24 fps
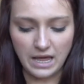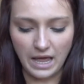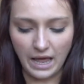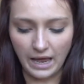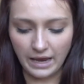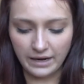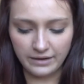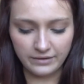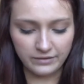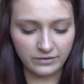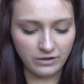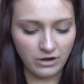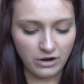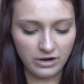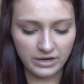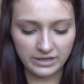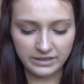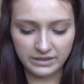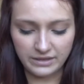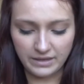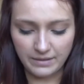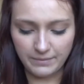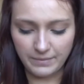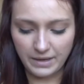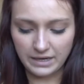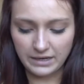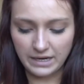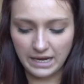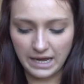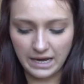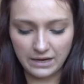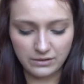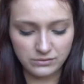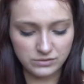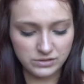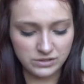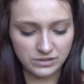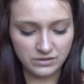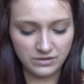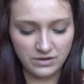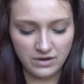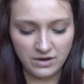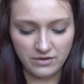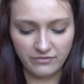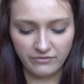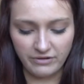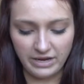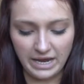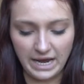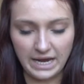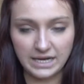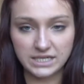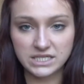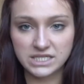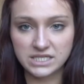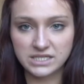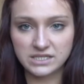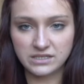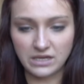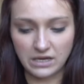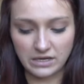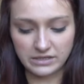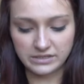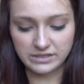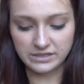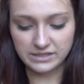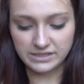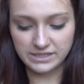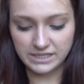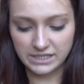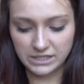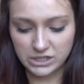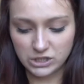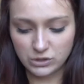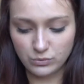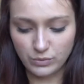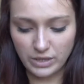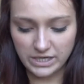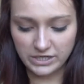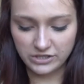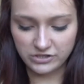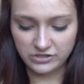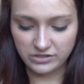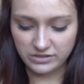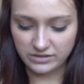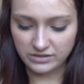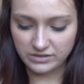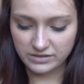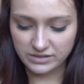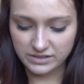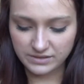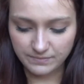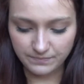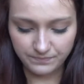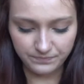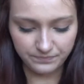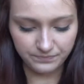and guide them on how to react to certain situations.